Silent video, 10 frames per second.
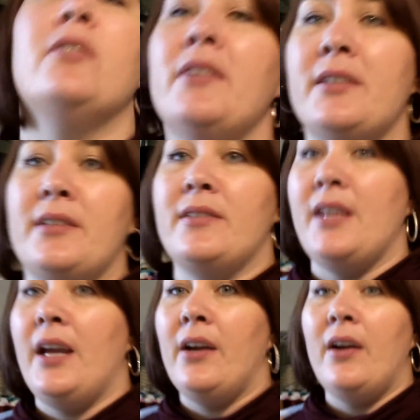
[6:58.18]
soon as it's
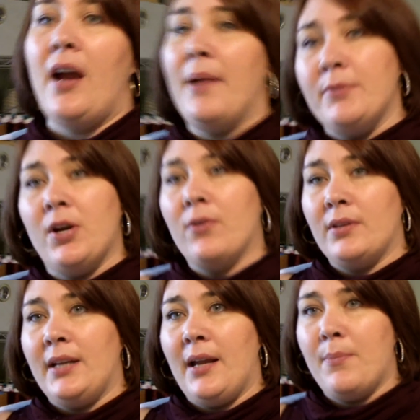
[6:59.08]
there, I'm
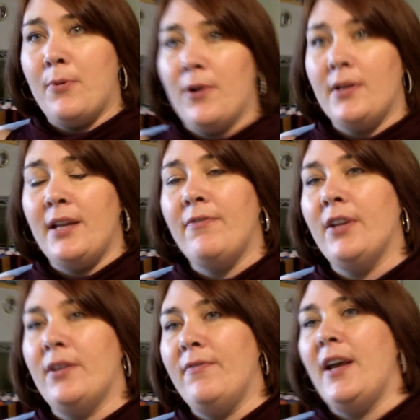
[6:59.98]
totally on board and I
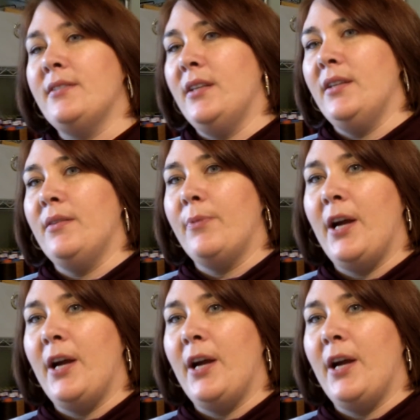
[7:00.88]
feel invested in the